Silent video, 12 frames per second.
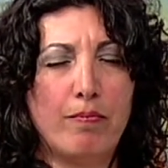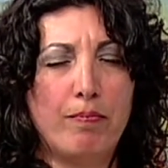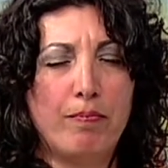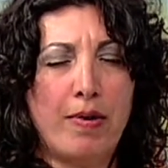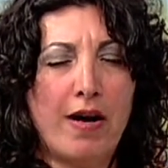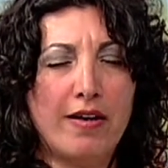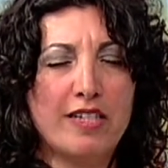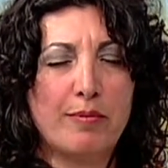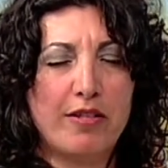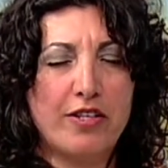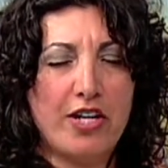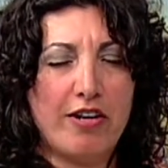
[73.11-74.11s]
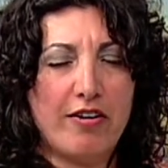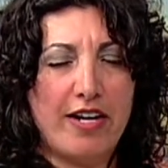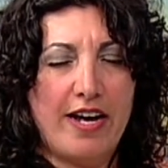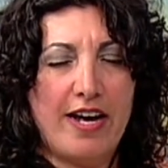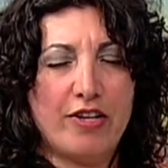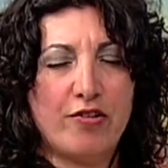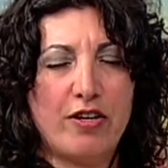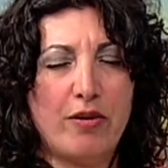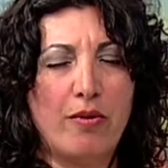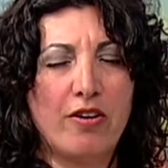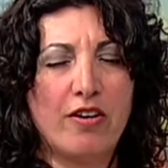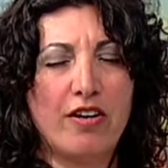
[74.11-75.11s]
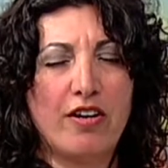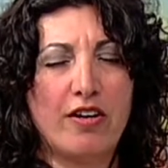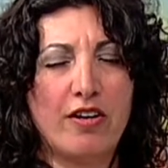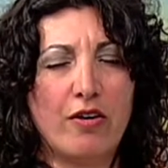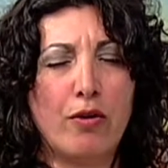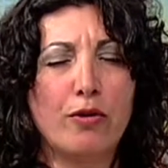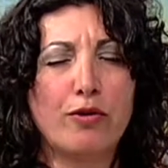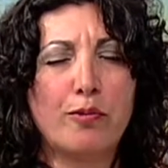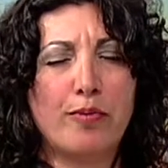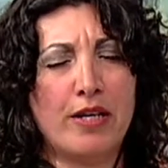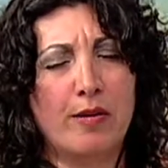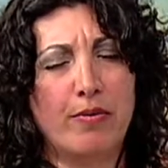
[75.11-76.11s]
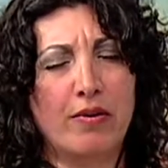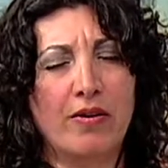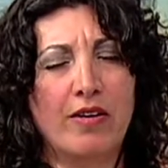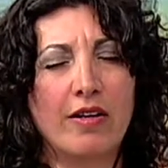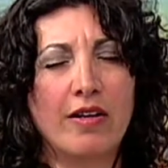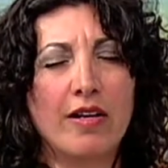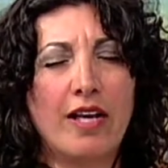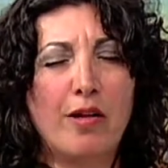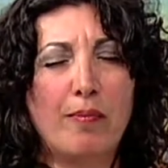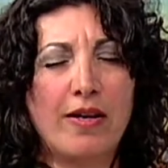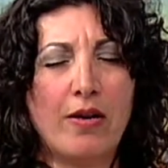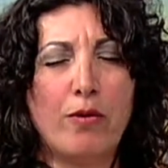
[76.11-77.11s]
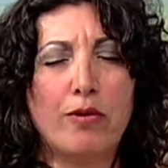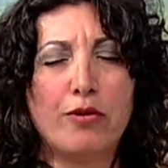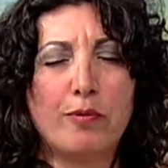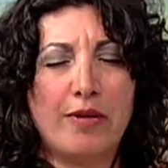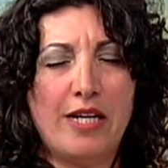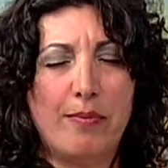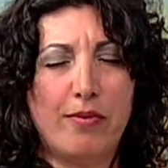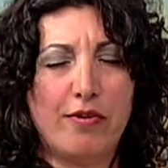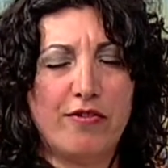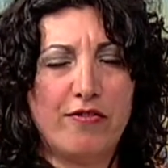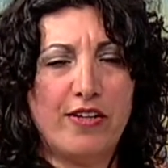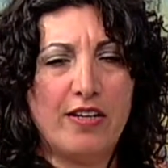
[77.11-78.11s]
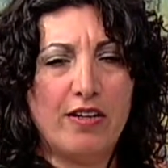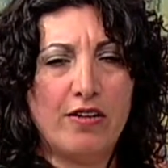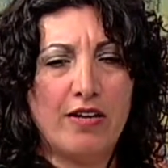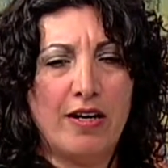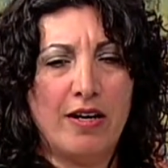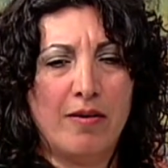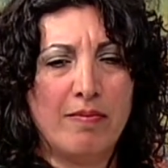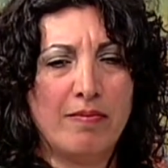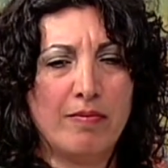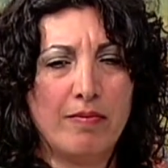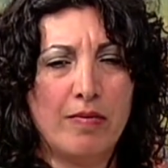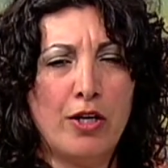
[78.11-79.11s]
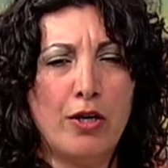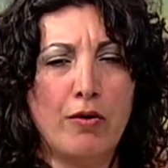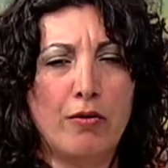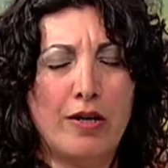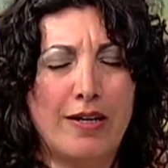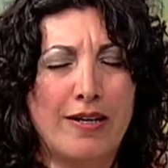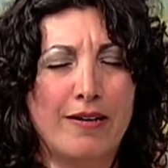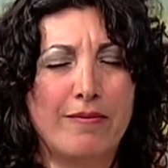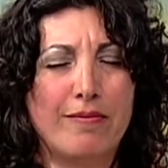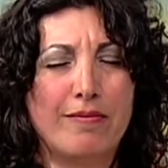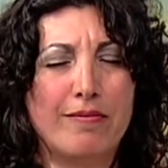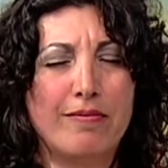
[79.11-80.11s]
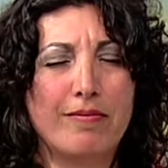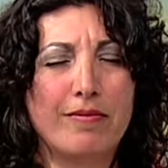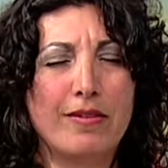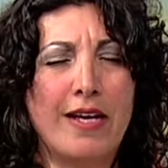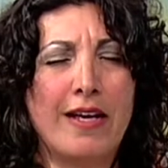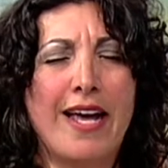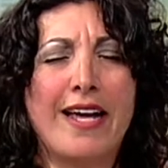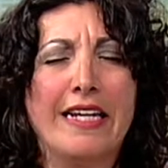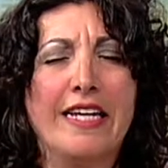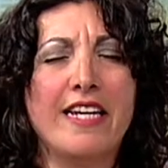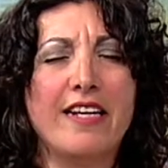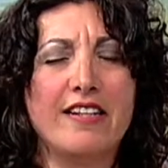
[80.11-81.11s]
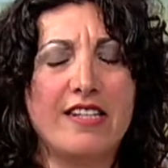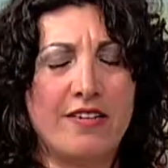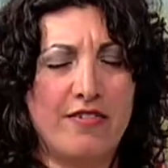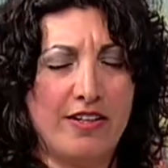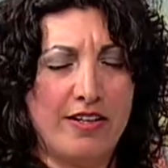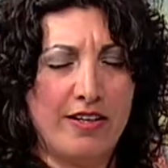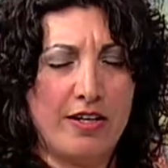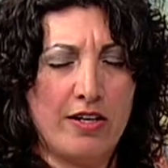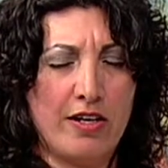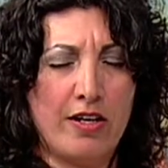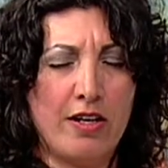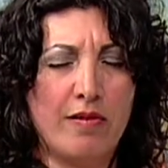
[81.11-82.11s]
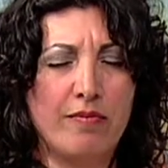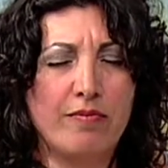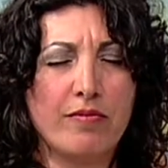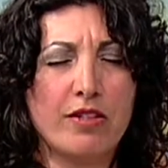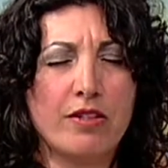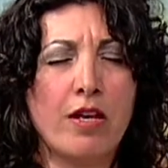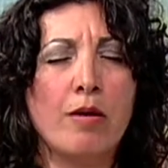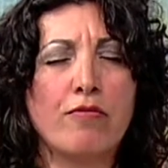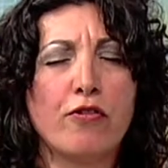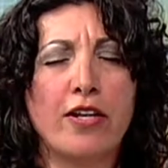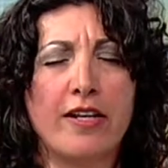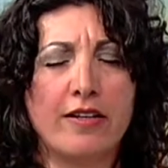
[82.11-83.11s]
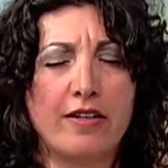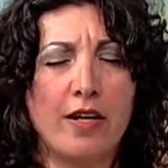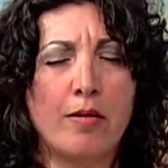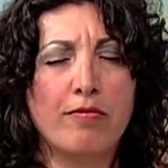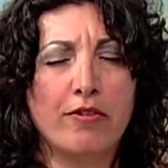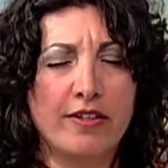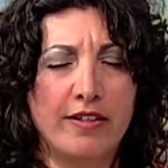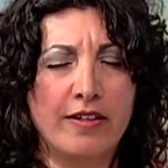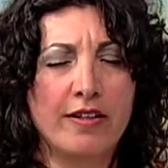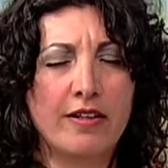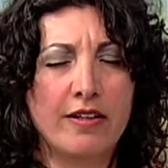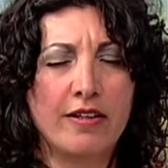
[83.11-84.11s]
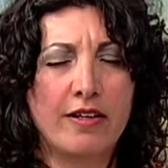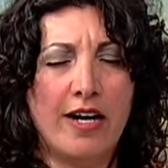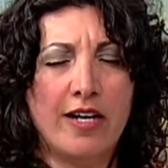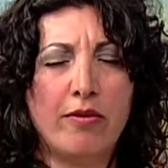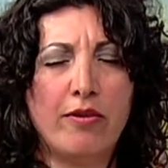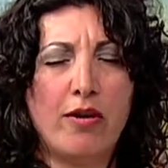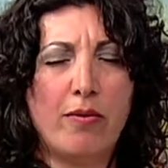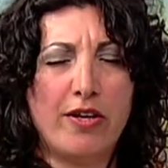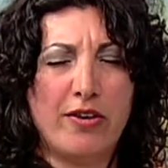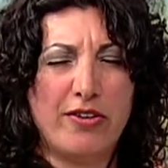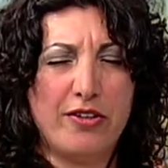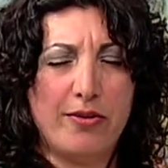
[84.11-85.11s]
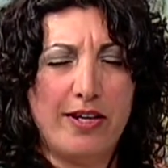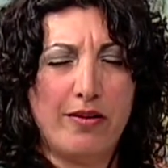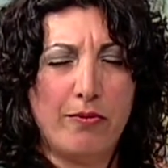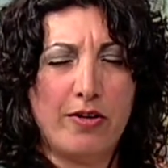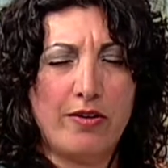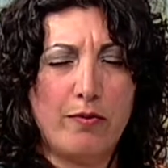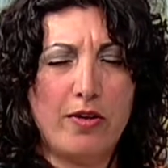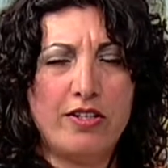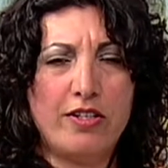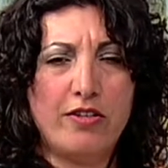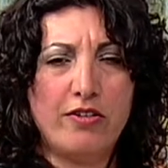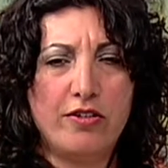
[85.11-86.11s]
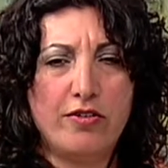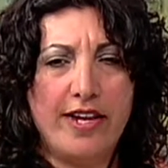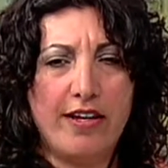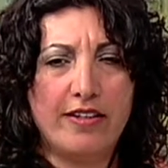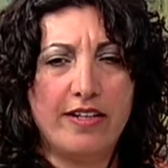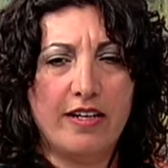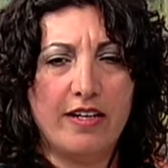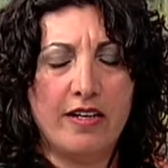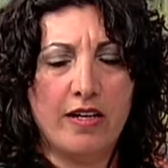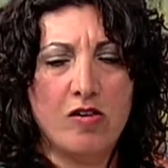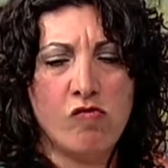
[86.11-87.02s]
possibly geriatric work, older people, helping older people feel, um, you know, um, at ease, feeling uh, comforted, comforted. I don't know what you're doing. What, what do you do now, Deanna?